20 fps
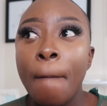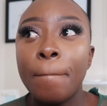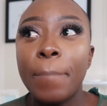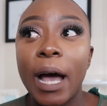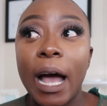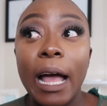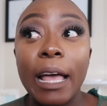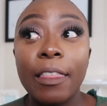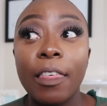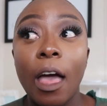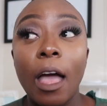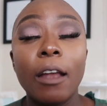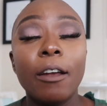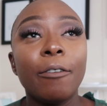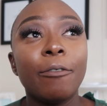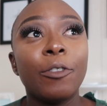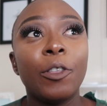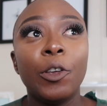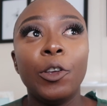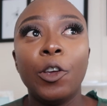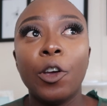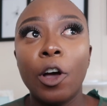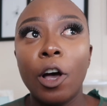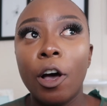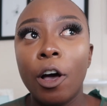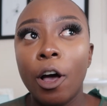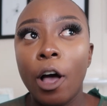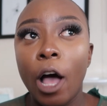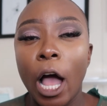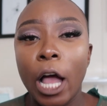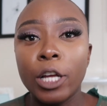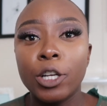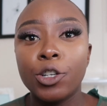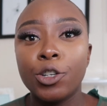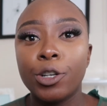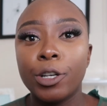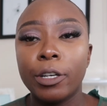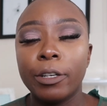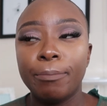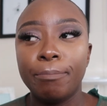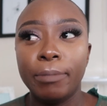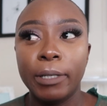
By the end of the year, I should